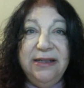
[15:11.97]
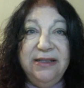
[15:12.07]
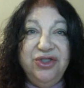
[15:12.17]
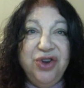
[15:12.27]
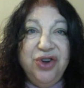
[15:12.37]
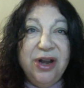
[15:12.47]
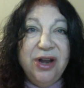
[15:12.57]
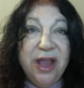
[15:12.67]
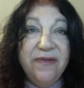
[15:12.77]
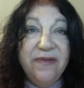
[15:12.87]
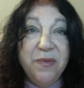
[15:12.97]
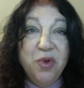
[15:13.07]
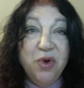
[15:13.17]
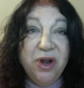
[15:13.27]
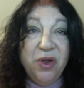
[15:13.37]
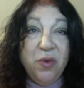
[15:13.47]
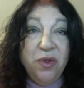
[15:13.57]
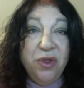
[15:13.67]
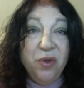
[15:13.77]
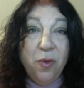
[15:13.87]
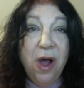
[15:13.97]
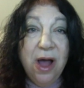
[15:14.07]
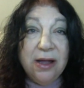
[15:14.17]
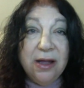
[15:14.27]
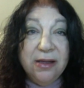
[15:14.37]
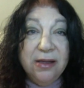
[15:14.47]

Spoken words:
starting every morning with a walk